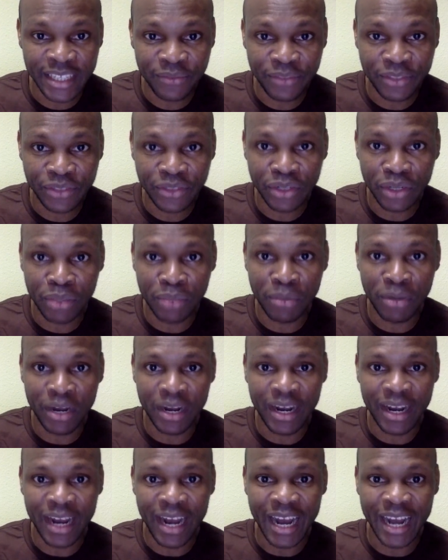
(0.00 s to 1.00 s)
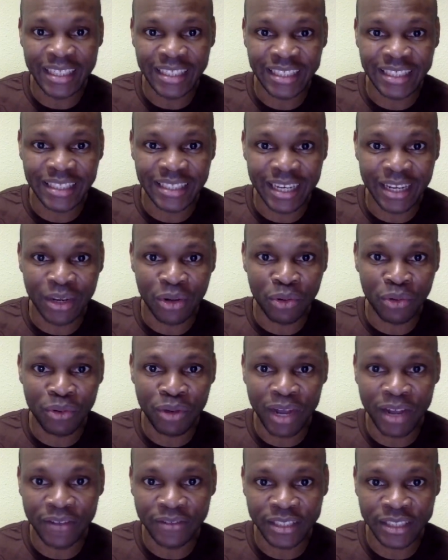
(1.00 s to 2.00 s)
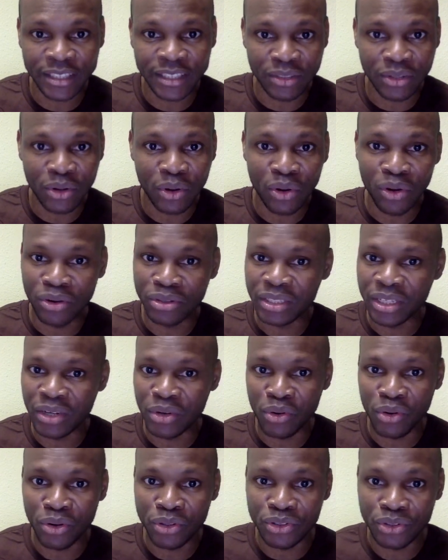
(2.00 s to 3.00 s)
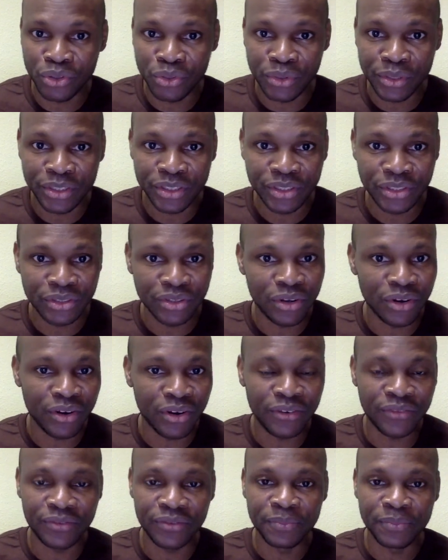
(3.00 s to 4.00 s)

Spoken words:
We're talking about arts and crafts, all the cultural stuff,